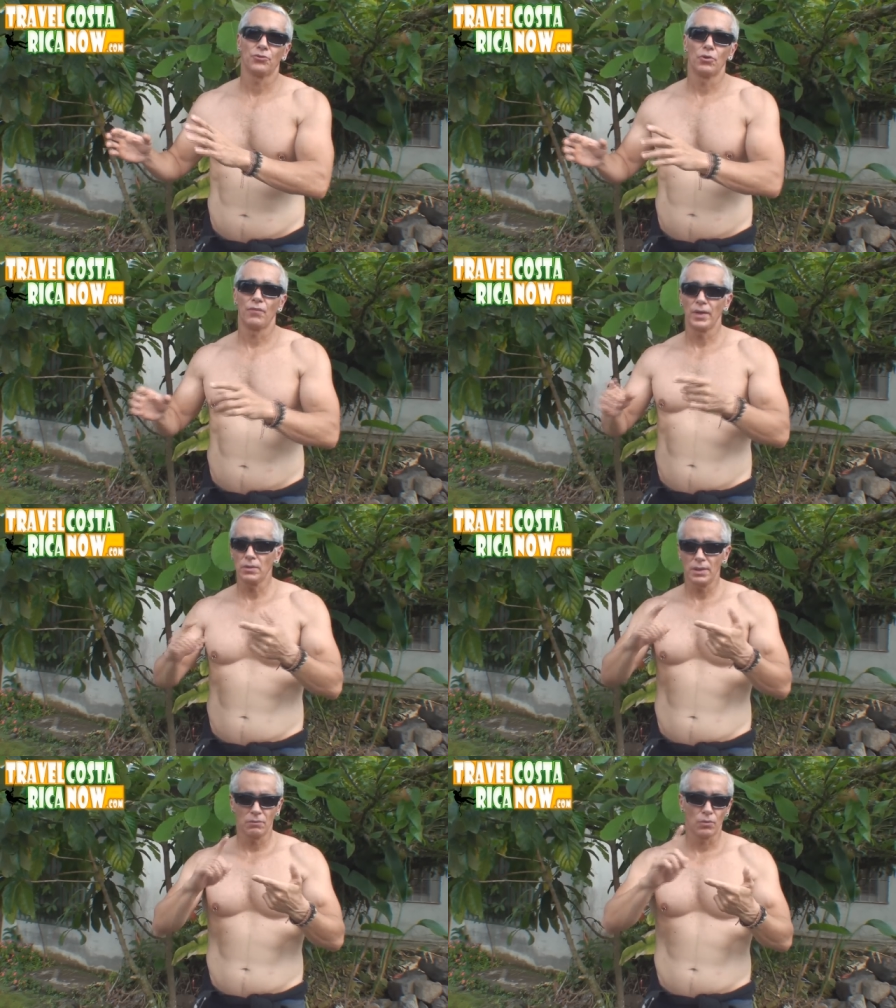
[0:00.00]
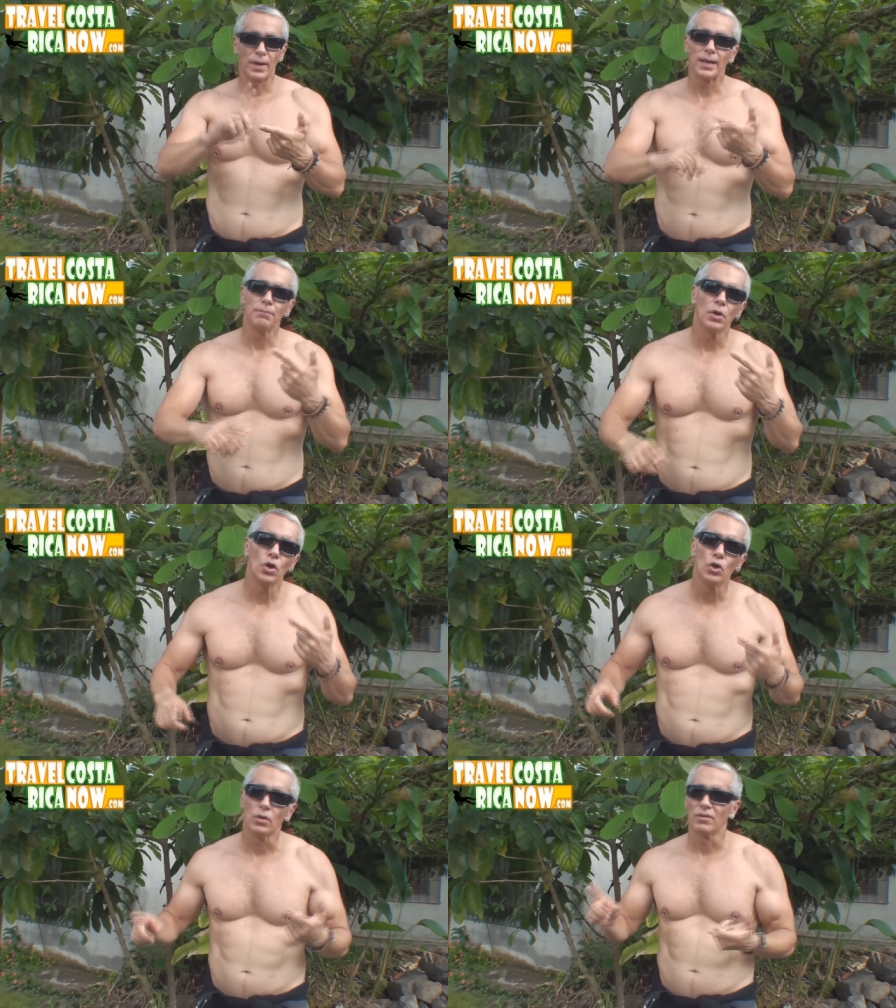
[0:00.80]
So if they don't have a
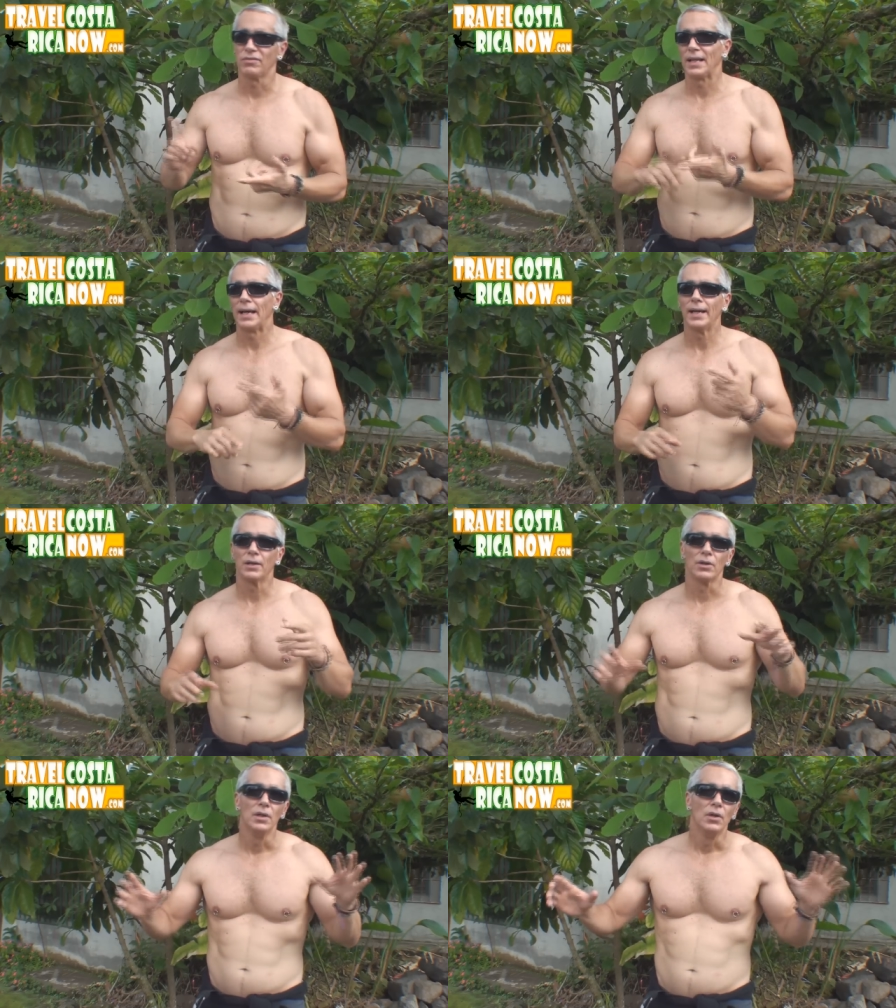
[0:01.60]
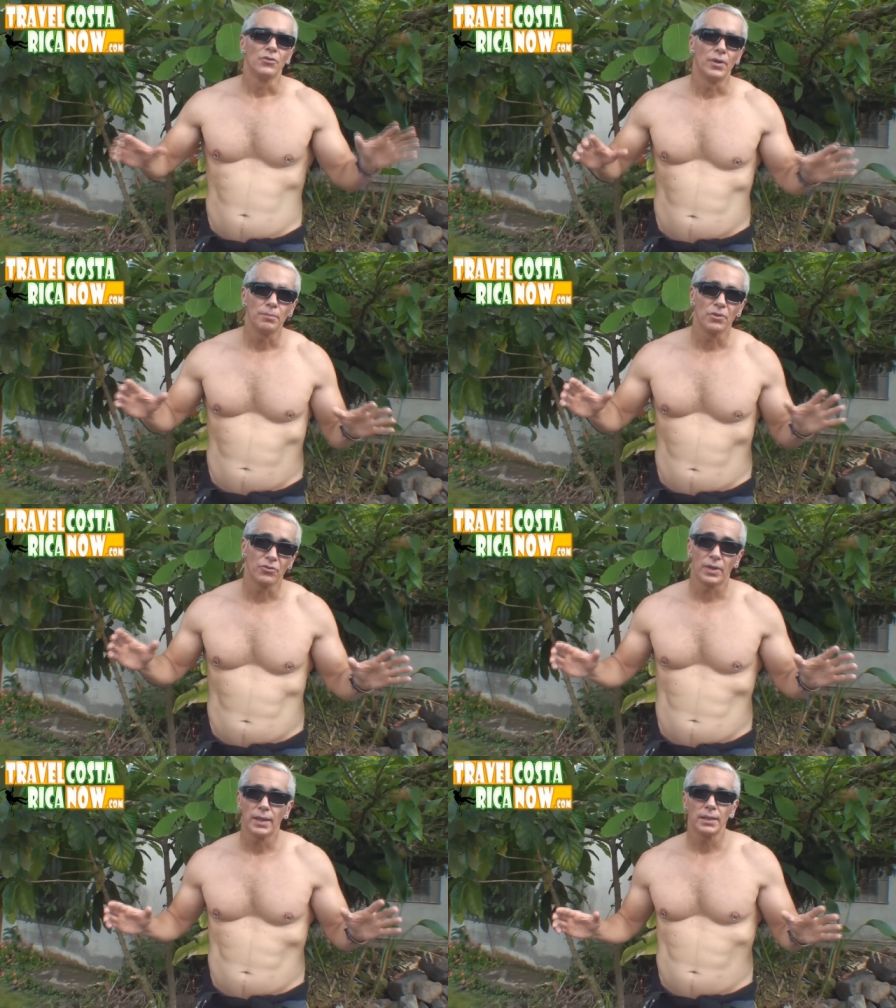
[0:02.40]
rainbow or a flag or something to
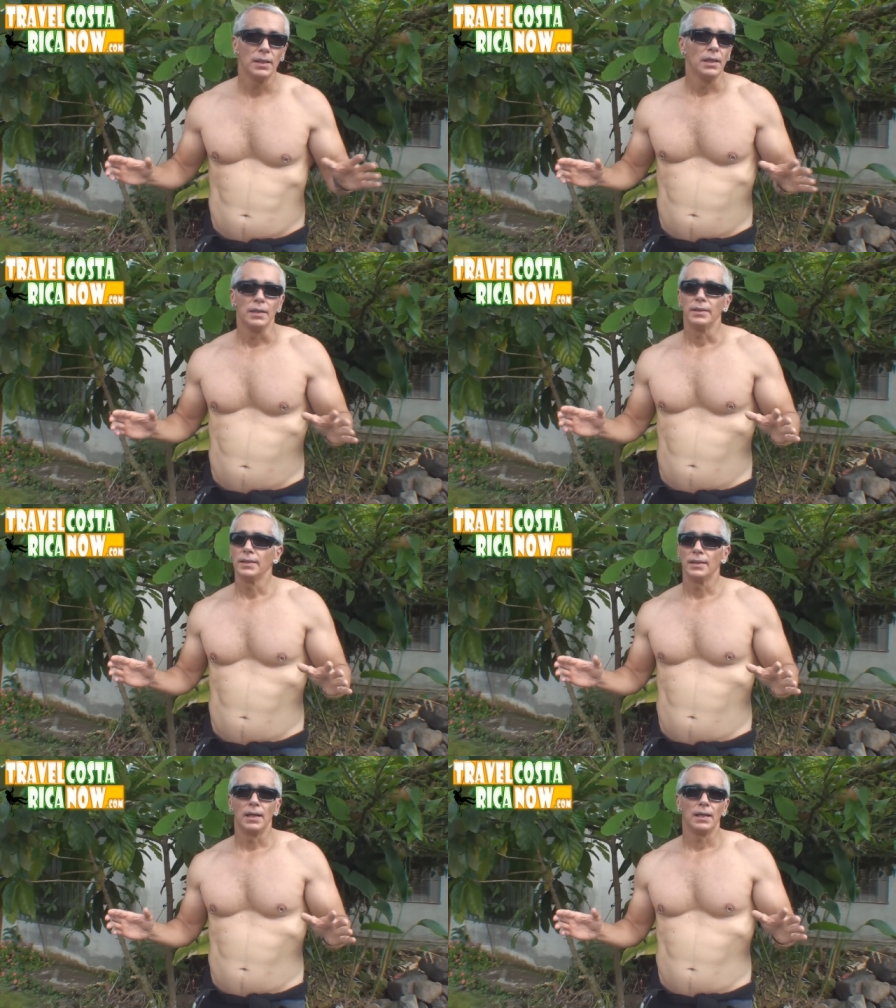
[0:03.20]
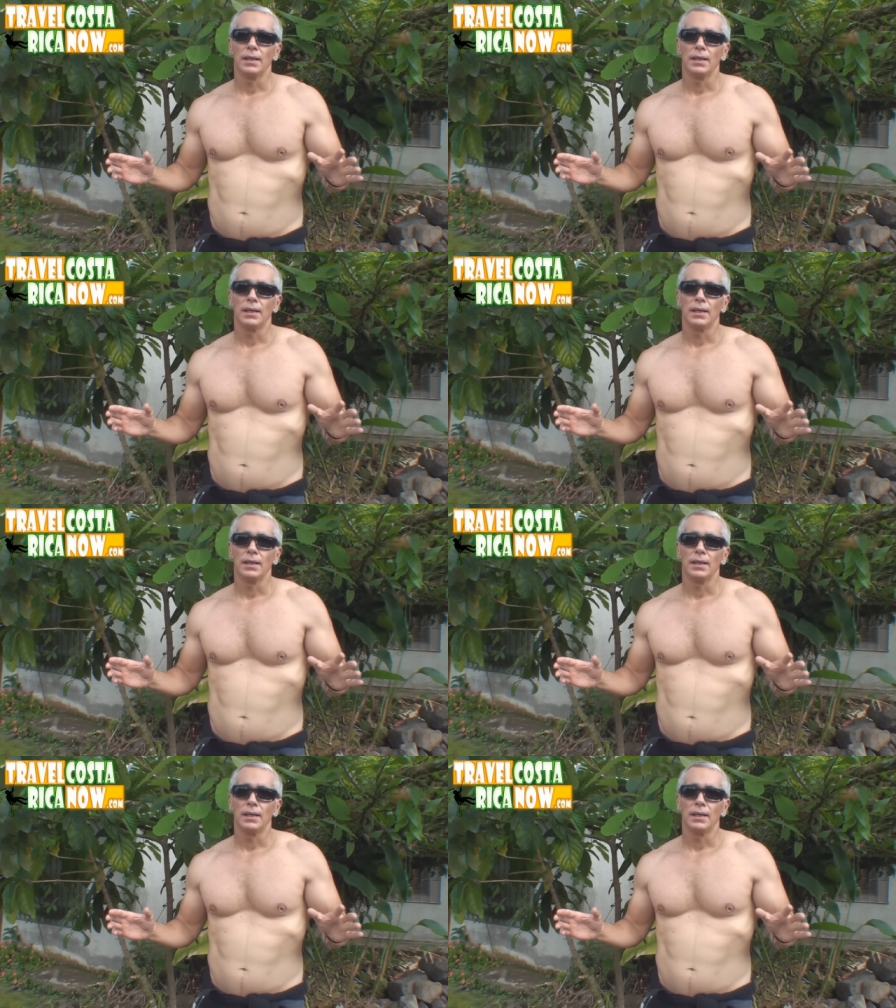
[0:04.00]
say it, then